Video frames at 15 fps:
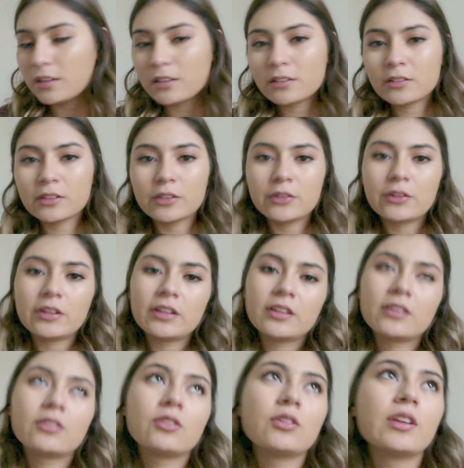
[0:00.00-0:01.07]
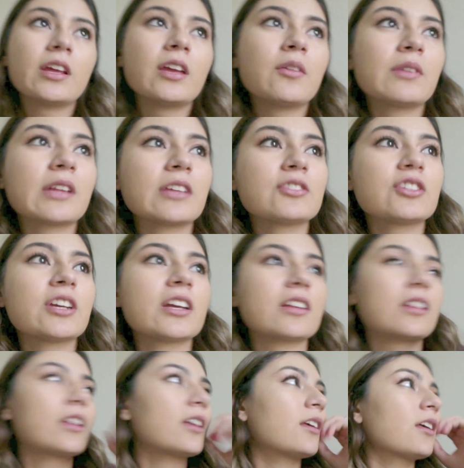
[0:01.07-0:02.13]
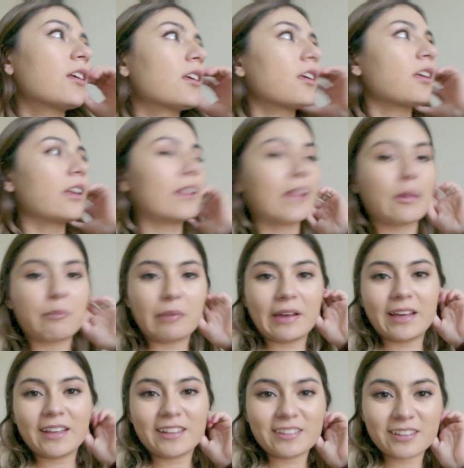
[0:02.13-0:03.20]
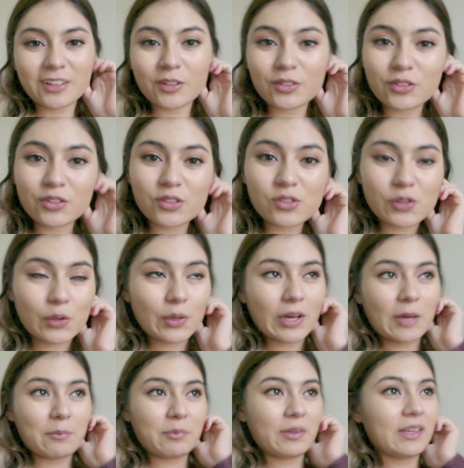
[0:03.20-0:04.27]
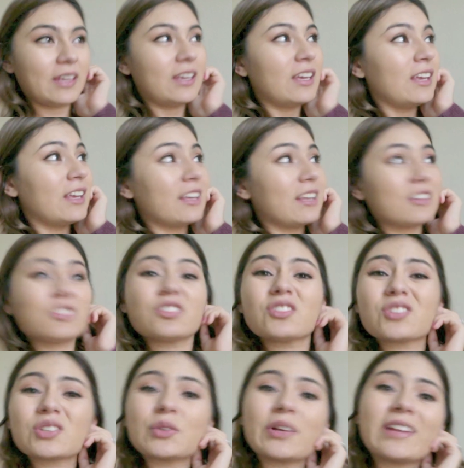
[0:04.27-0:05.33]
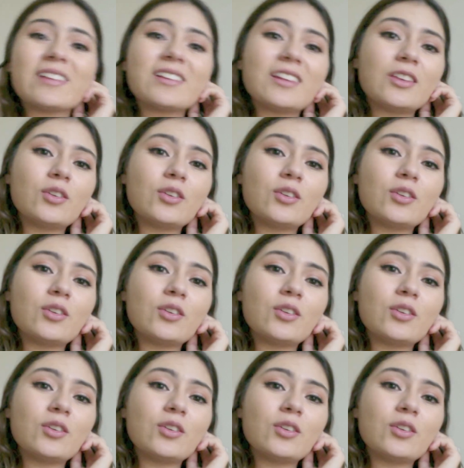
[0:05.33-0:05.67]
I don't know. Then today when I checked and I passed, I was just so happy. It's just crazy.